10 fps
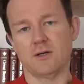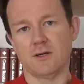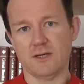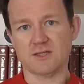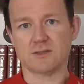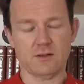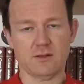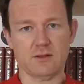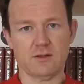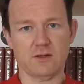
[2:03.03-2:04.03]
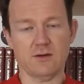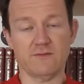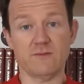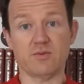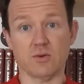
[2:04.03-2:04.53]
is of
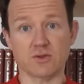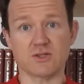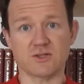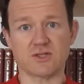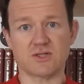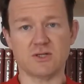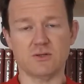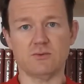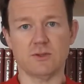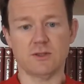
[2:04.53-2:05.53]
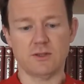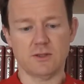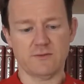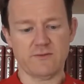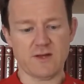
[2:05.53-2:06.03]
importance to
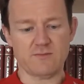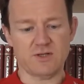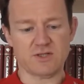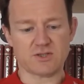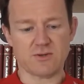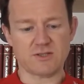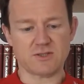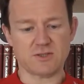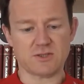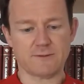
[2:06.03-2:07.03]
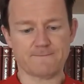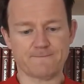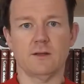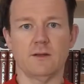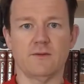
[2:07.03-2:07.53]
the administrators.
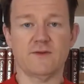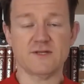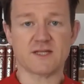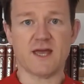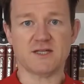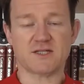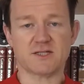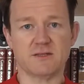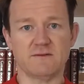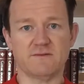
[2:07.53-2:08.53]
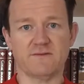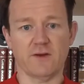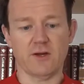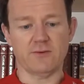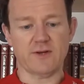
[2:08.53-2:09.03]
This case
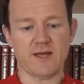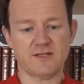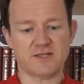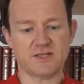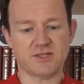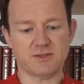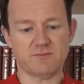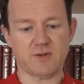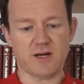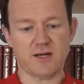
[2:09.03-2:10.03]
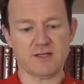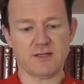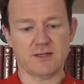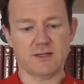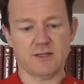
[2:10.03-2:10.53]
followed a decision by
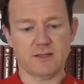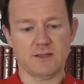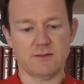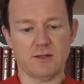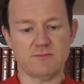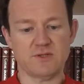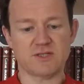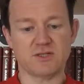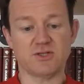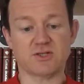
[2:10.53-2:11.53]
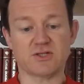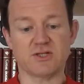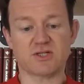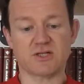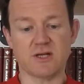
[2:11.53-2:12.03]
Mr. Justice
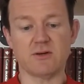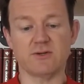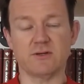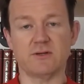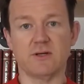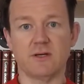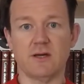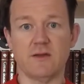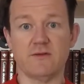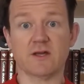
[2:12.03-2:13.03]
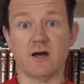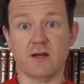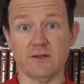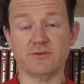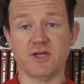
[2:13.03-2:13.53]
Snowden in the
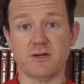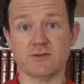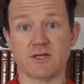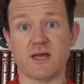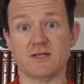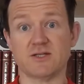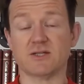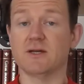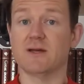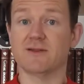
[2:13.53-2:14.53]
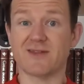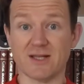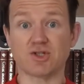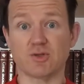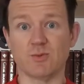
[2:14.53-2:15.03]
Carluccio's case.
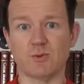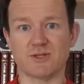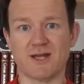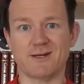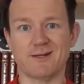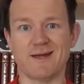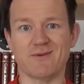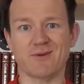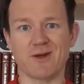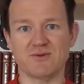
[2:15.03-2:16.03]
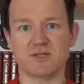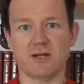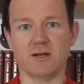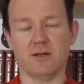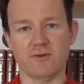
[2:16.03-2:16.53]
That judgment was handed down
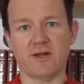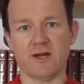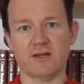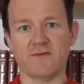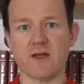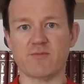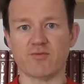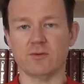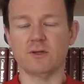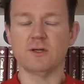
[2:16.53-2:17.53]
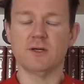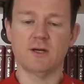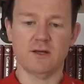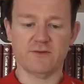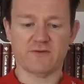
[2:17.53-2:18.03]
coincidentally on the 9th of April
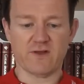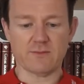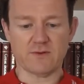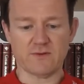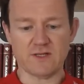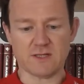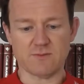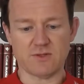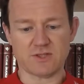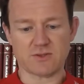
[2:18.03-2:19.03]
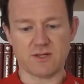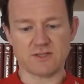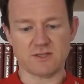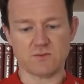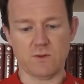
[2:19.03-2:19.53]
at the time that these
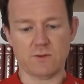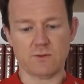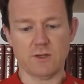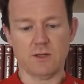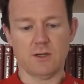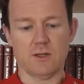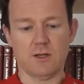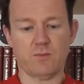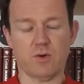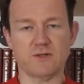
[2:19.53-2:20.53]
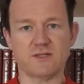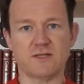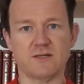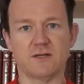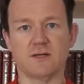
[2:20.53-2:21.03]
administrators were
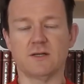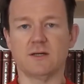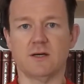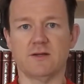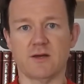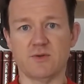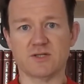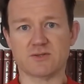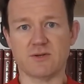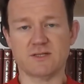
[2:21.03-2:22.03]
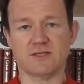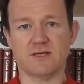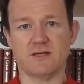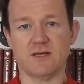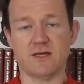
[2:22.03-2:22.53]
appointed. And the administrators
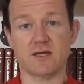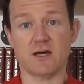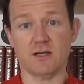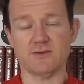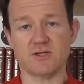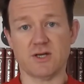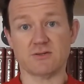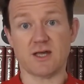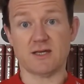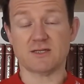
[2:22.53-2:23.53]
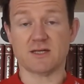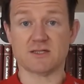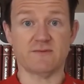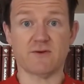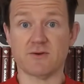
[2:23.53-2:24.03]
in the Carluccio's case asked
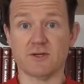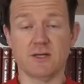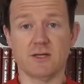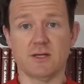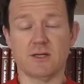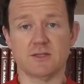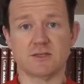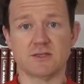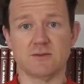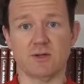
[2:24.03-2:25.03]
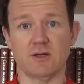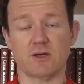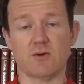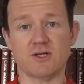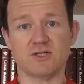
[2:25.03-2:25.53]
a very similar
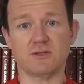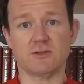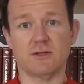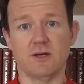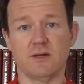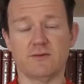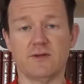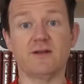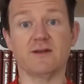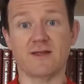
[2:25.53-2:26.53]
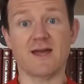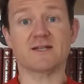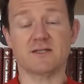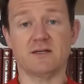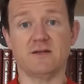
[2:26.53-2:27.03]
question. They didn't
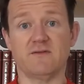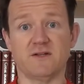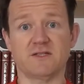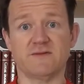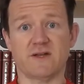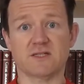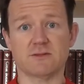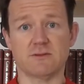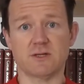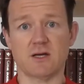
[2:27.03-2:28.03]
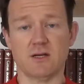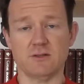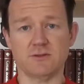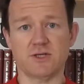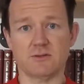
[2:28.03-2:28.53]
get a definitive answer in the
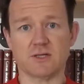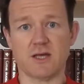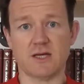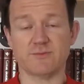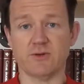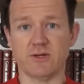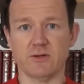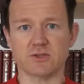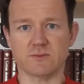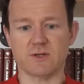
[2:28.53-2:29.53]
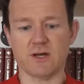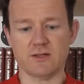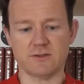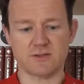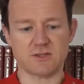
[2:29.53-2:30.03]
Carluccio's case, but they got some
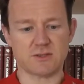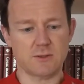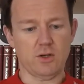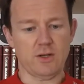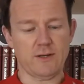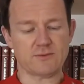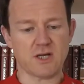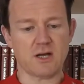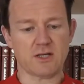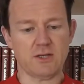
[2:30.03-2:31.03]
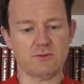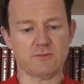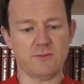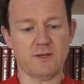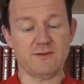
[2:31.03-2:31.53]
guidance. It was argued
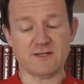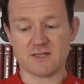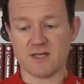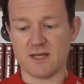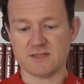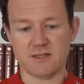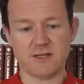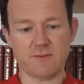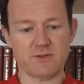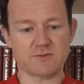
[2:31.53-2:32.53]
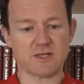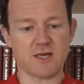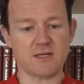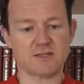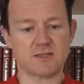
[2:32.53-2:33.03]
in this case, in the Debenhams
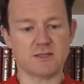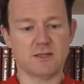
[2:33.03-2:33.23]
case,